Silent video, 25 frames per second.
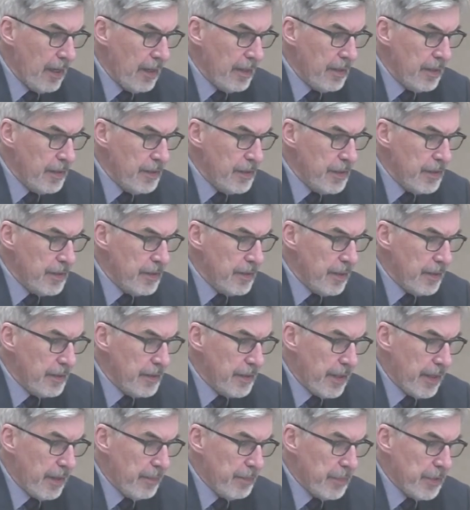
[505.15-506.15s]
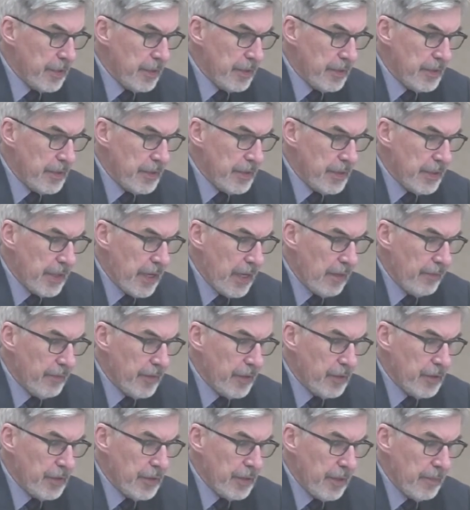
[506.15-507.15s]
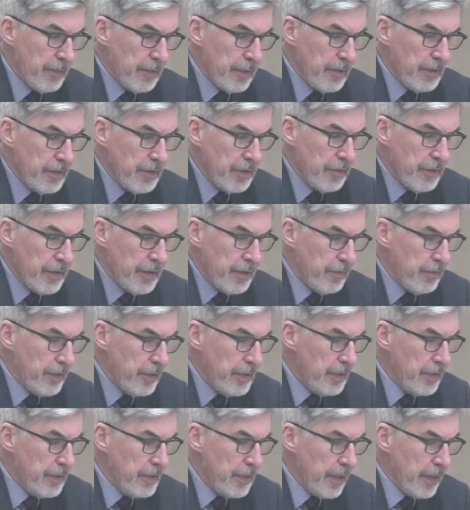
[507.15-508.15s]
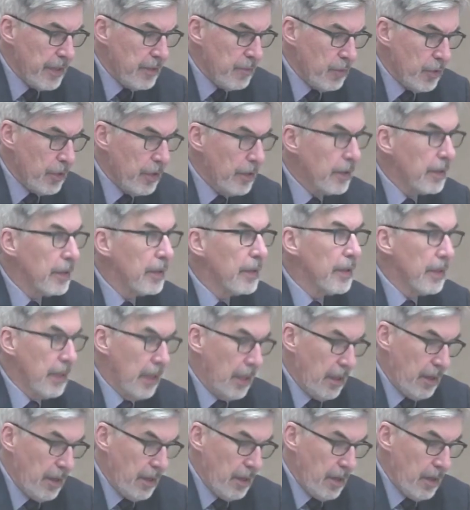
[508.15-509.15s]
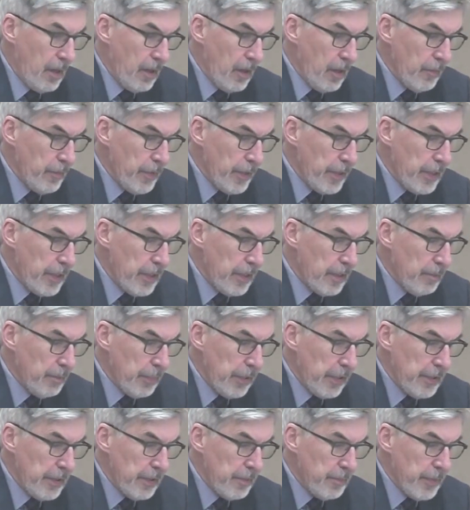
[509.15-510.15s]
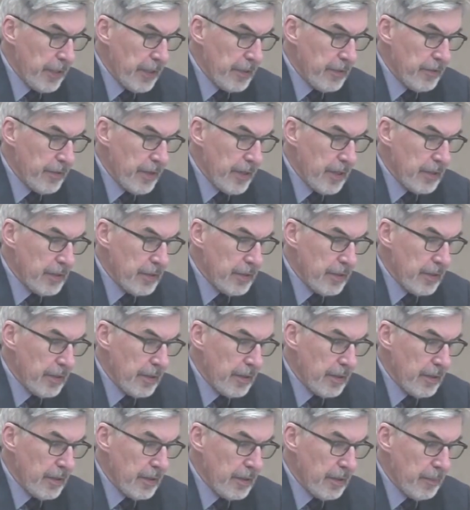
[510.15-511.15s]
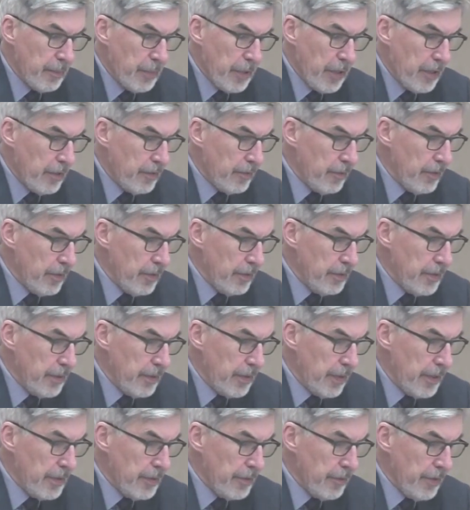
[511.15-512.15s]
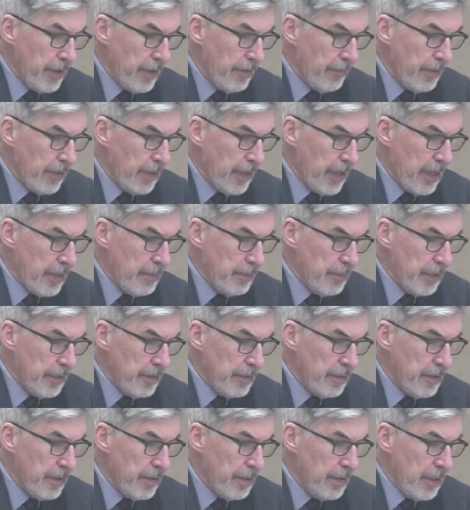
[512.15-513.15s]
This is an attempt to salvage some of the street redesign work already completed by TransLink on the Park Royal to Dunderave alignment